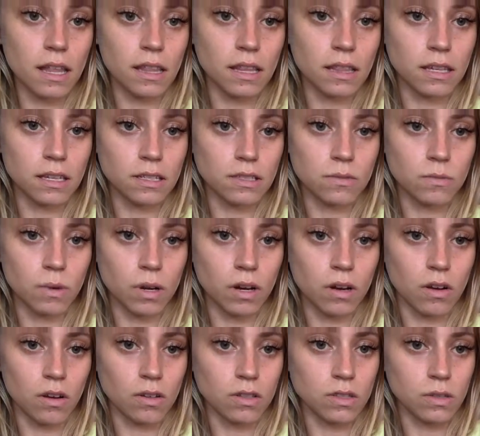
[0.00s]
And then there's one
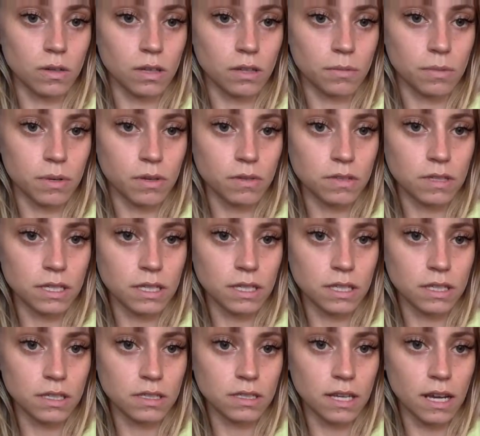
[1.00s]
also on the
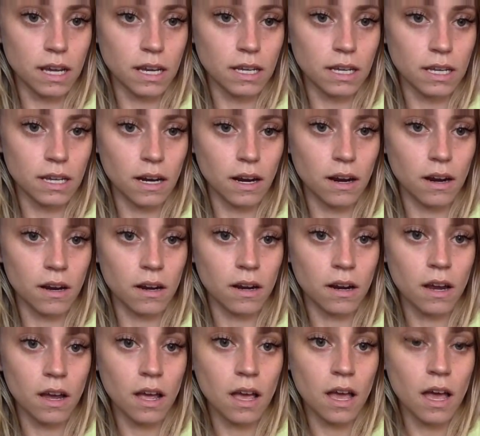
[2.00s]
posterior side here.
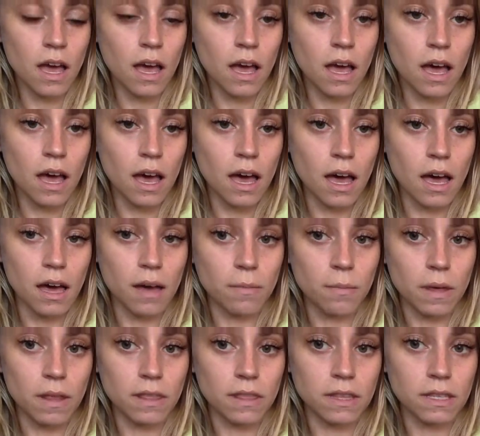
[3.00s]

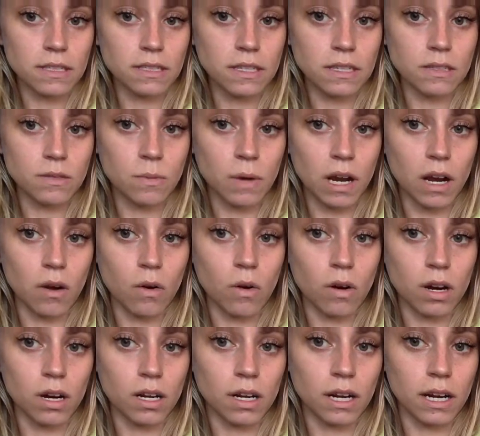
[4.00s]
And this is where
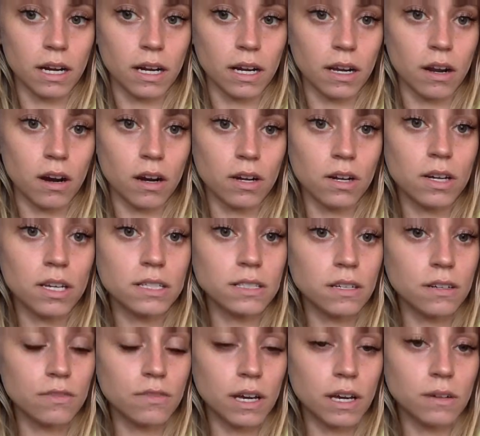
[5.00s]
coronary arteries
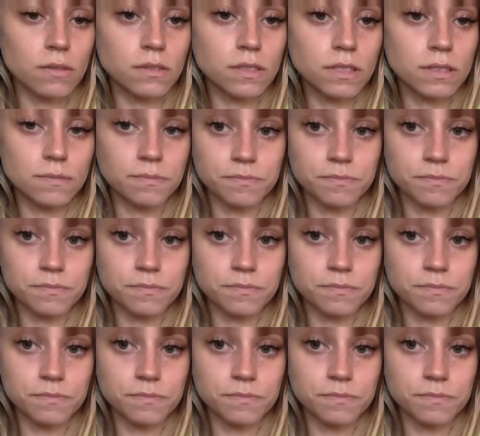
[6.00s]
are found.